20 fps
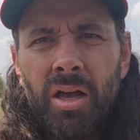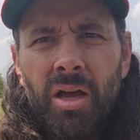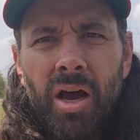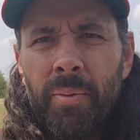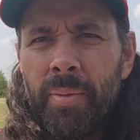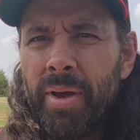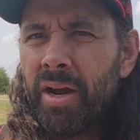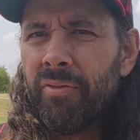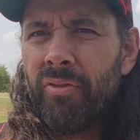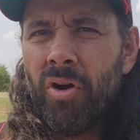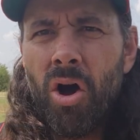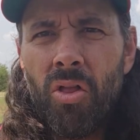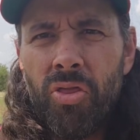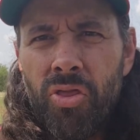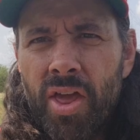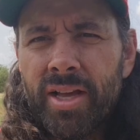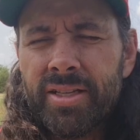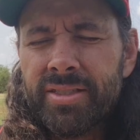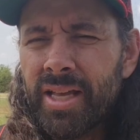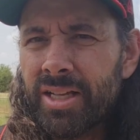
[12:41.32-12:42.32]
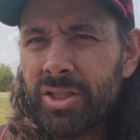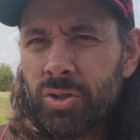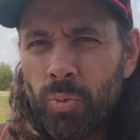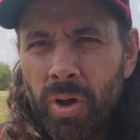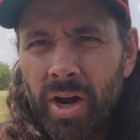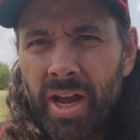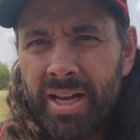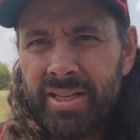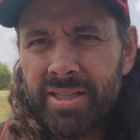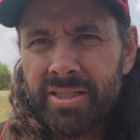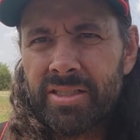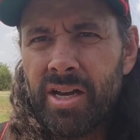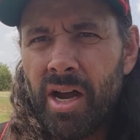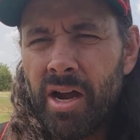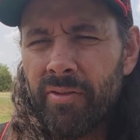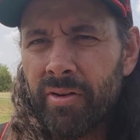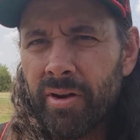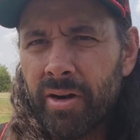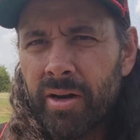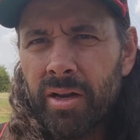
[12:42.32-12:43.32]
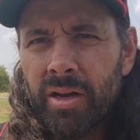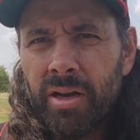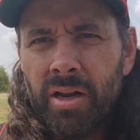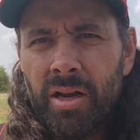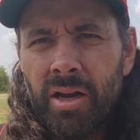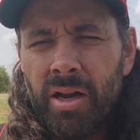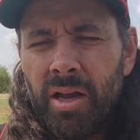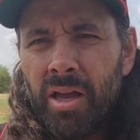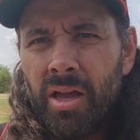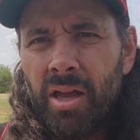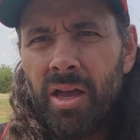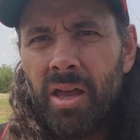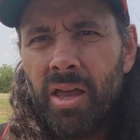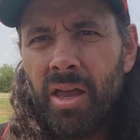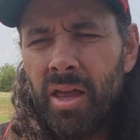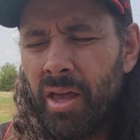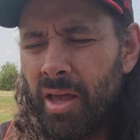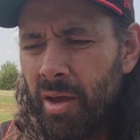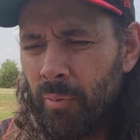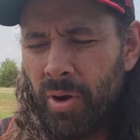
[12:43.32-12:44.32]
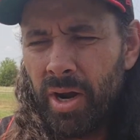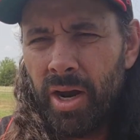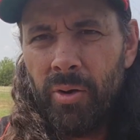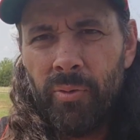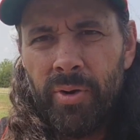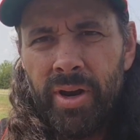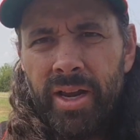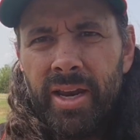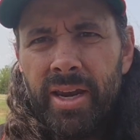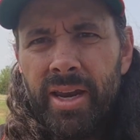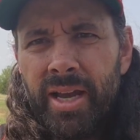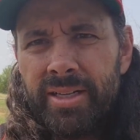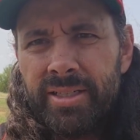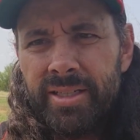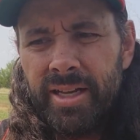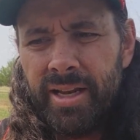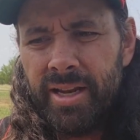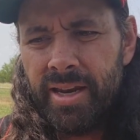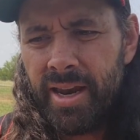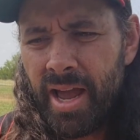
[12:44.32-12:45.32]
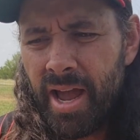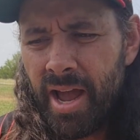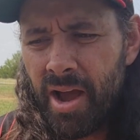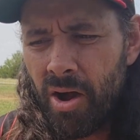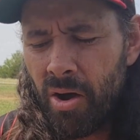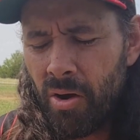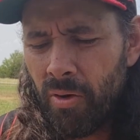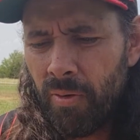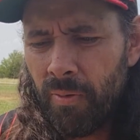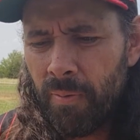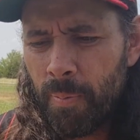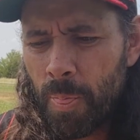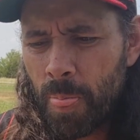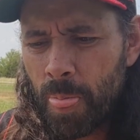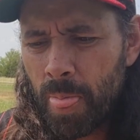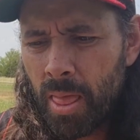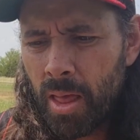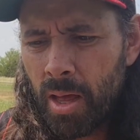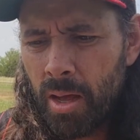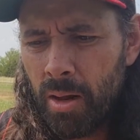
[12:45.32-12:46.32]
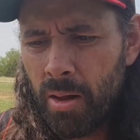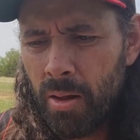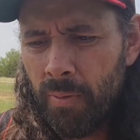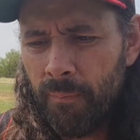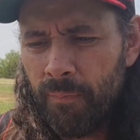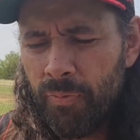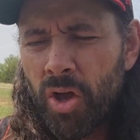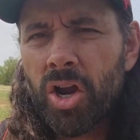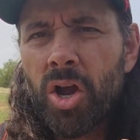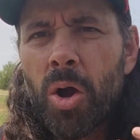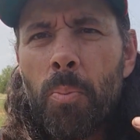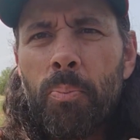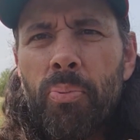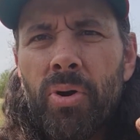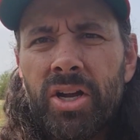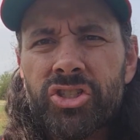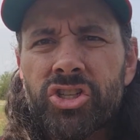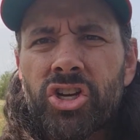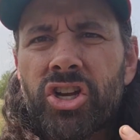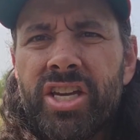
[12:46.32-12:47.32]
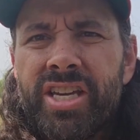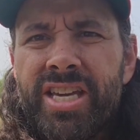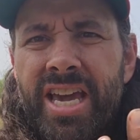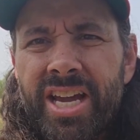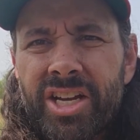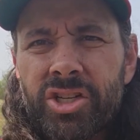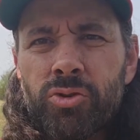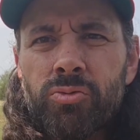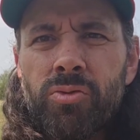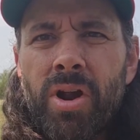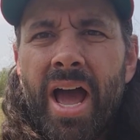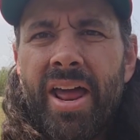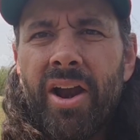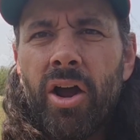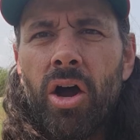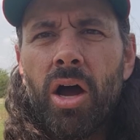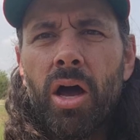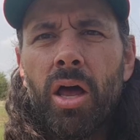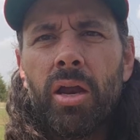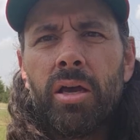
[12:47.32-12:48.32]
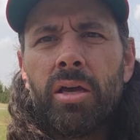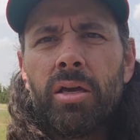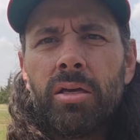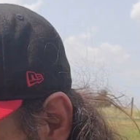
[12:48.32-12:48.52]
I mean, of all things, that's what I discovered. And when I reconnected it now, the compressor kicked right on.